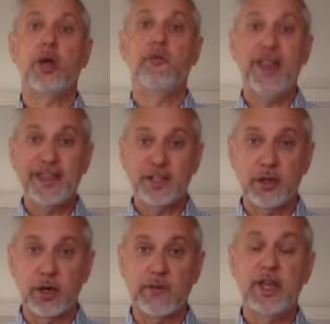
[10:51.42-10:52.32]
vagus
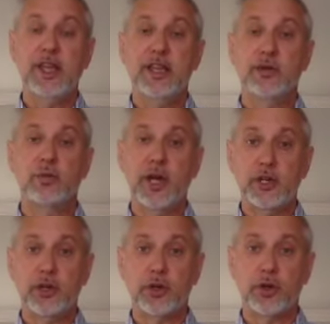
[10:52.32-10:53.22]
nerve is
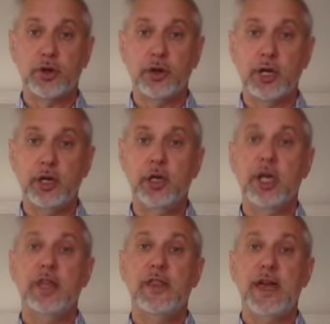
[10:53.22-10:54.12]
registering
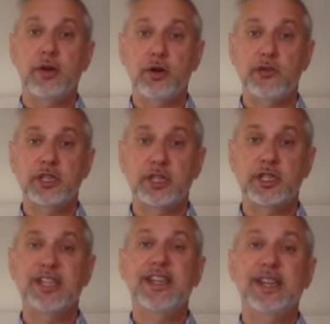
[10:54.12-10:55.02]
that
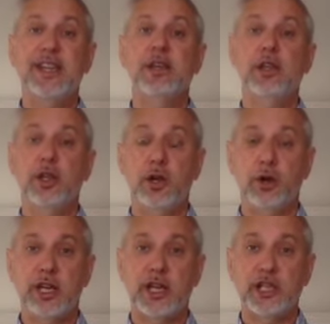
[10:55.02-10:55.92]
nervousness in your
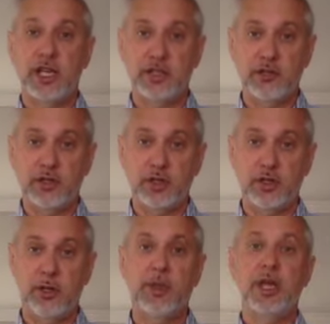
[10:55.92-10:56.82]
digestive
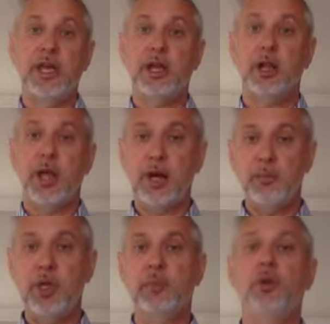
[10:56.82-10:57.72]
system. And a lot of
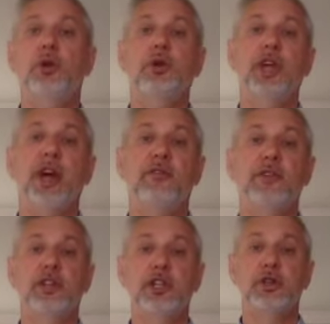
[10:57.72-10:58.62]
people who have
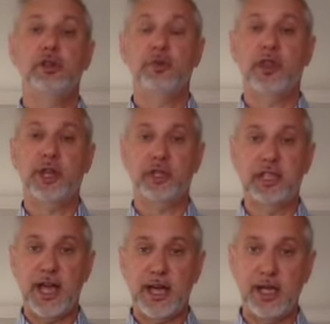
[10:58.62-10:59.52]
issues with
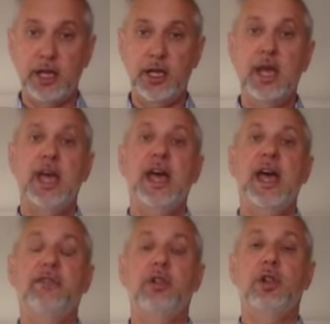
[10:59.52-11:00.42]
anxiety
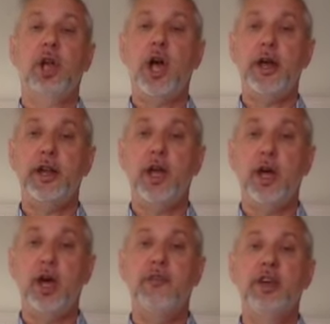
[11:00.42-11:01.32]
have a lot of